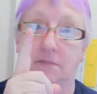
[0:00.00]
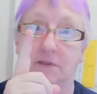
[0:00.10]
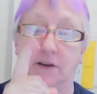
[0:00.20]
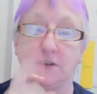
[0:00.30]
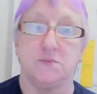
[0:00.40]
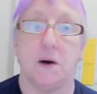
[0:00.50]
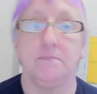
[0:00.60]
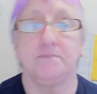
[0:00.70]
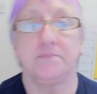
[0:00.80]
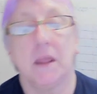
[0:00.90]
the first
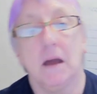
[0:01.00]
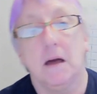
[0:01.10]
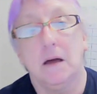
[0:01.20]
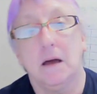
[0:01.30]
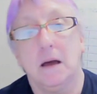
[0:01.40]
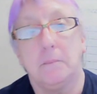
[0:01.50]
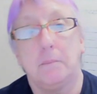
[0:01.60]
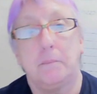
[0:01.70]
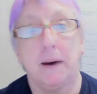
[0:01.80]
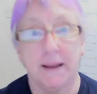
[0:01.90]
one,
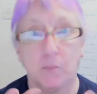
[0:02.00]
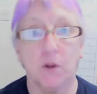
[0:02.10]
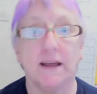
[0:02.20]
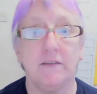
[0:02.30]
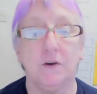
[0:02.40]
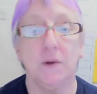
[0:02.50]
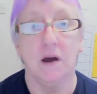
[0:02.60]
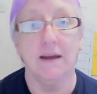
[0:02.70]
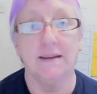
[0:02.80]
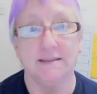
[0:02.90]
but it will give you an
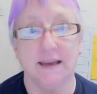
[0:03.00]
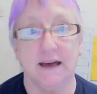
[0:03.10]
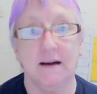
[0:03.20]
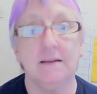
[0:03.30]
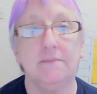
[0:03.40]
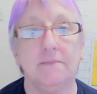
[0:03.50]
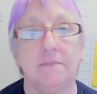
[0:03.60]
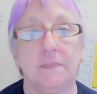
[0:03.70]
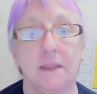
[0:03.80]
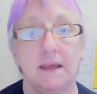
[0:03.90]
idea
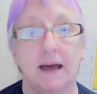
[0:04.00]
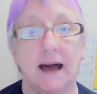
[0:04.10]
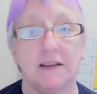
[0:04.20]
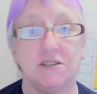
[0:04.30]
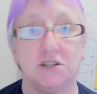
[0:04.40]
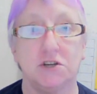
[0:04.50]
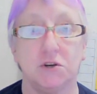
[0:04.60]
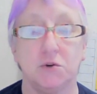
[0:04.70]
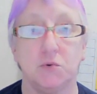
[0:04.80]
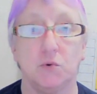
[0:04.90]
as
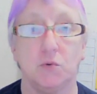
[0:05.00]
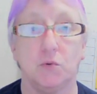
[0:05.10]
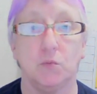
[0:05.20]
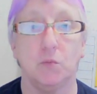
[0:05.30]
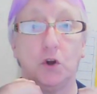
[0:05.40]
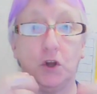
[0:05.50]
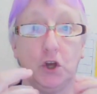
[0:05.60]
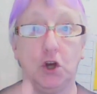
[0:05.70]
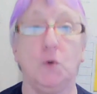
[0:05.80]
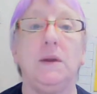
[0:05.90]
to what
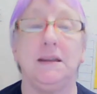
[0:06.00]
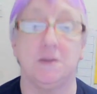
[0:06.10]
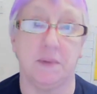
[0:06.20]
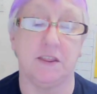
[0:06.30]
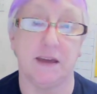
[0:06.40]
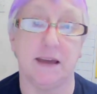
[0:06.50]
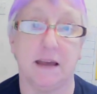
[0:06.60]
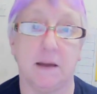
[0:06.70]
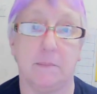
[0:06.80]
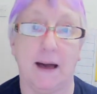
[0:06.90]
you need to be
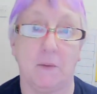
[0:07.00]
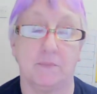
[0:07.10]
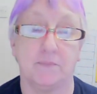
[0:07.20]
thinking about.